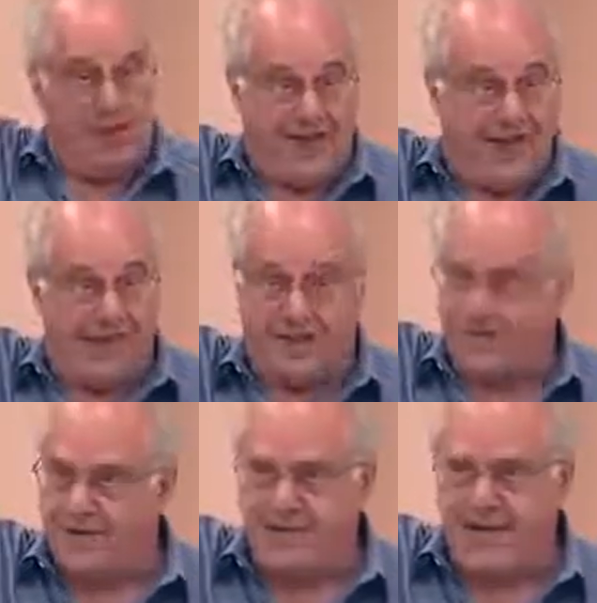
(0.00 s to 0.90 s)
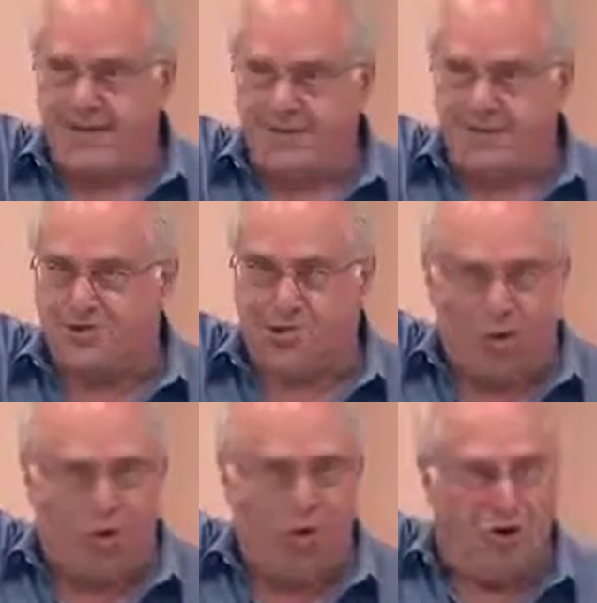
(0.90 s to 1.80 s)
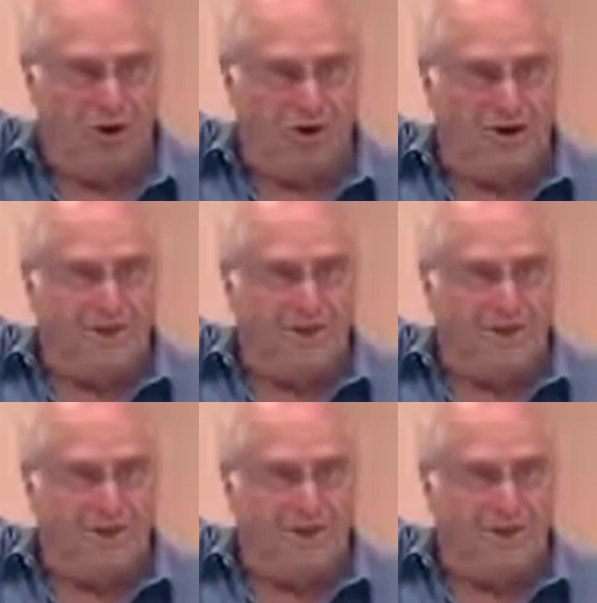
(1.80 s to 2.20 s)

in the hands of the same small